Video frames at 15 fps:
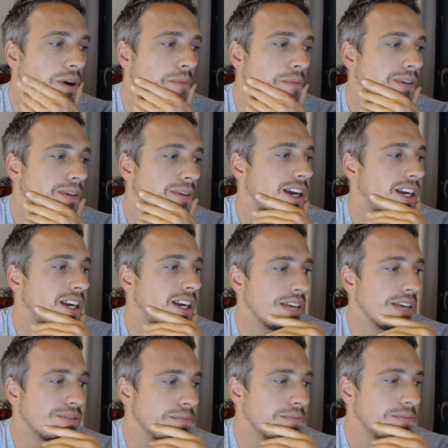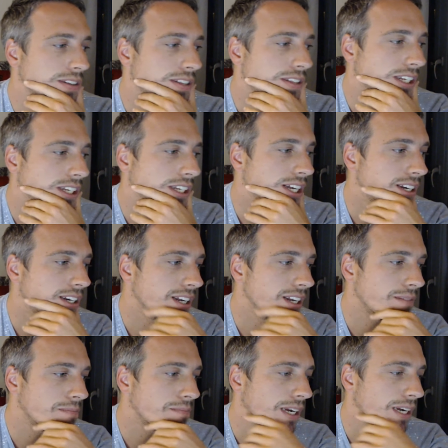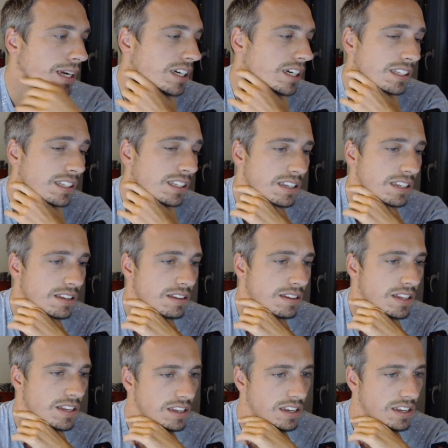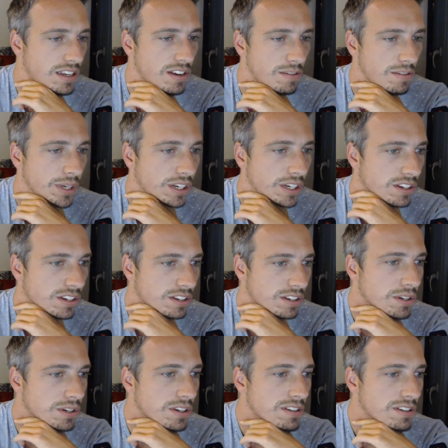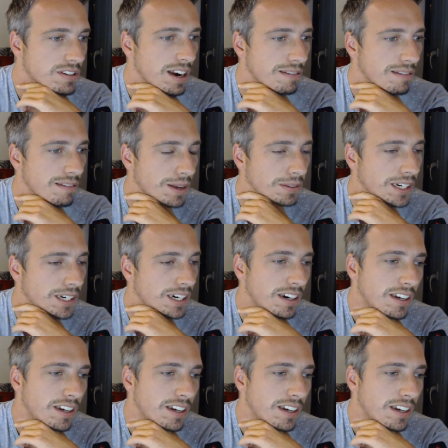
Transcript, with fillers: up. It's kind of naive of me to think that it might not, you know, because it was kind of out there.